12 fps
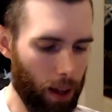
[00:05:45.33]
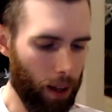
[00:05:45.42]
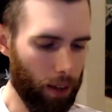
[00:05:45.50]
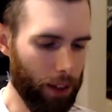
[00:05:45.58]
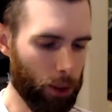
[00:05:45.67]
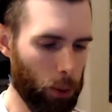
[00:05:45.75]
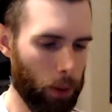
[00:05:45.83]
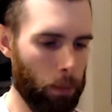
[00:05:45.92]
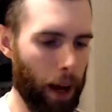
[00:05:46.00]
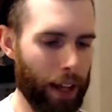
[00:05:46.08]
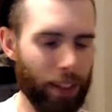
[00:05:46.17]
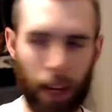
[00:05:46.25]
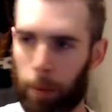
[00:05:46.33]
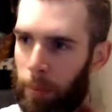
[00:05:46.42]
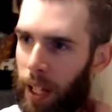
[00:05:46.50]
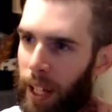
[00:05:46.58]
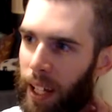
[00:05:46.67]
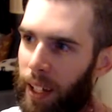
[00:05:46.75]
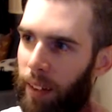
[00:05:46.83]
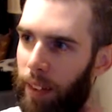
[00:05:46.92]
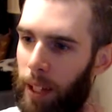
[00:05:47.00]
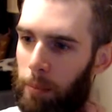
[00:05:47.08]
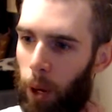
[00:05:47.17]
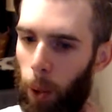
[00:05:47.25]
this one might not be
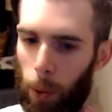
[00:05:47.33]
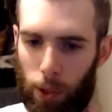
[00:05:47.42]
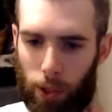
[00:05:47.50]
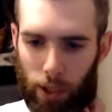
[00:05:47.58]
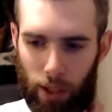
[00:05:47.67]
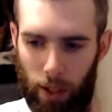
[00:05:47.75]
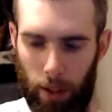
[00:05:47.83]
the most.